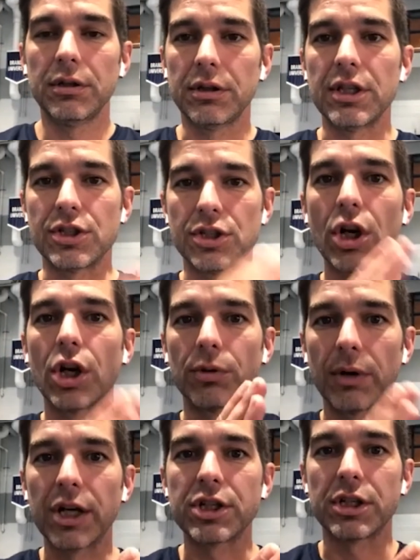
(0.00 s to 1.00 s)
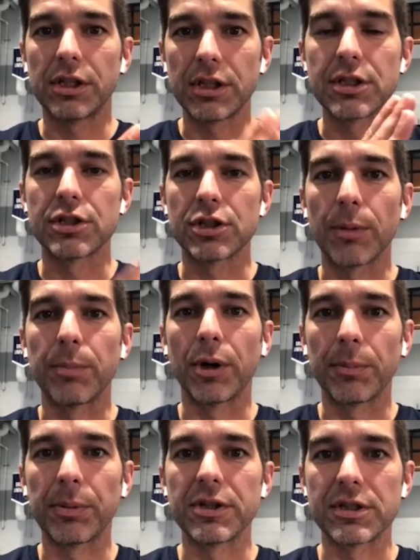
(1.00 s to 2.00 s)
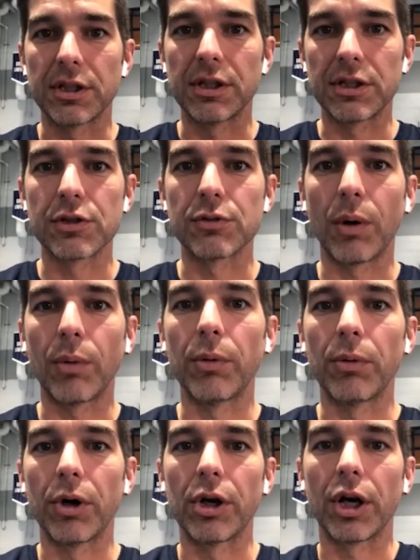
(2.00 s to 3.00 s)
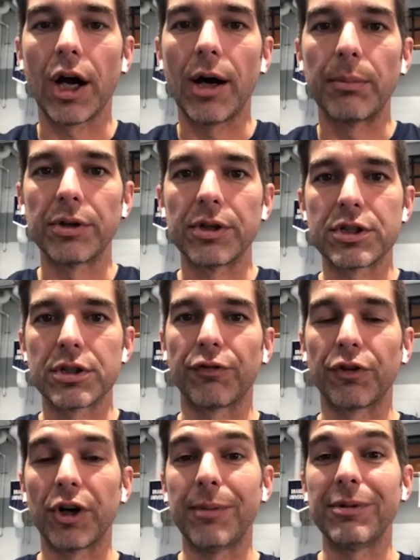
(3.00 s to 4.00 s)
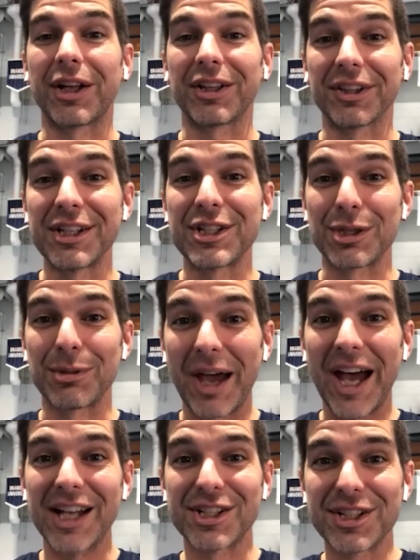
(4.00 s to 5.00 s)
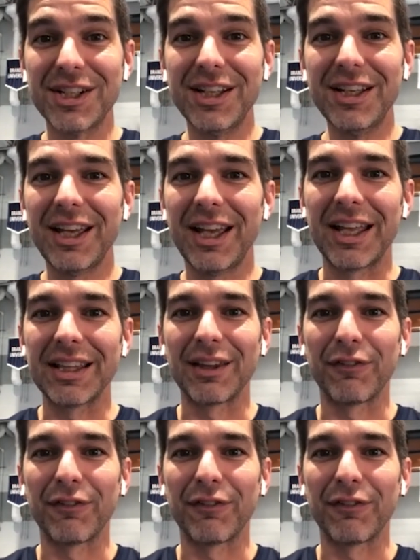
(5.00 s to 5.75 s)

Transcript: this is our direction, this is our purpose, and this is what we want to accomplish. So for him to clinch the match and get the